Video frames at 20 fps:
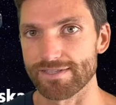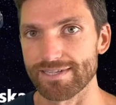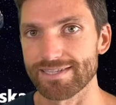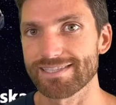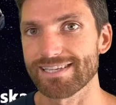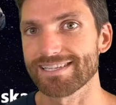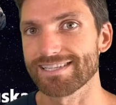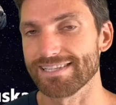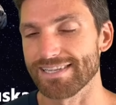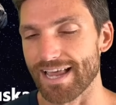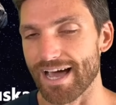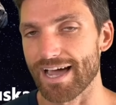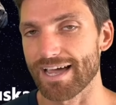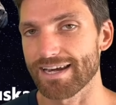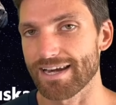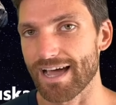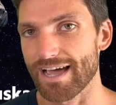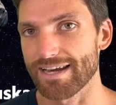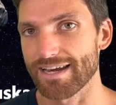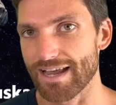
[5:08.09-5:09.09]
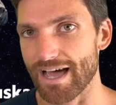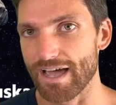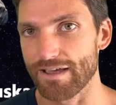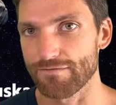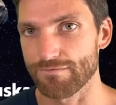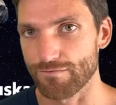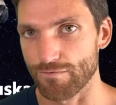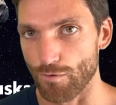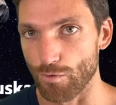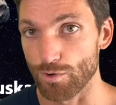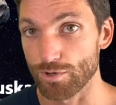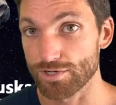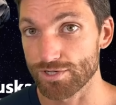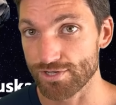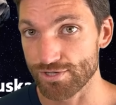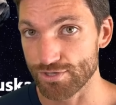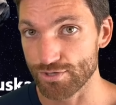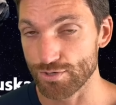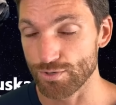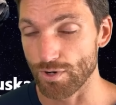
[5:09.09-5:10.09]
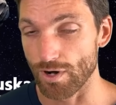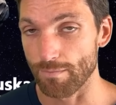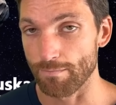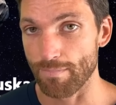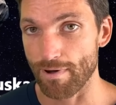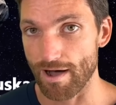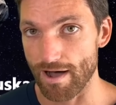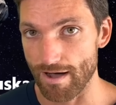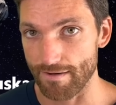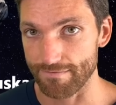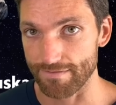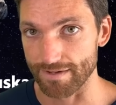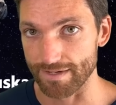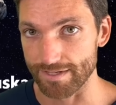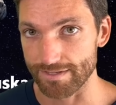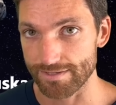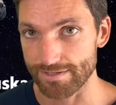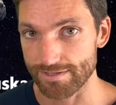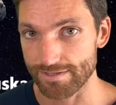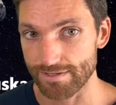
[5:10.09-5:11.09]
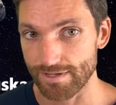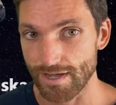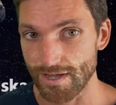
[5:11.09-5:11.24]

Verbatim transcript: This is 99942 Apophis,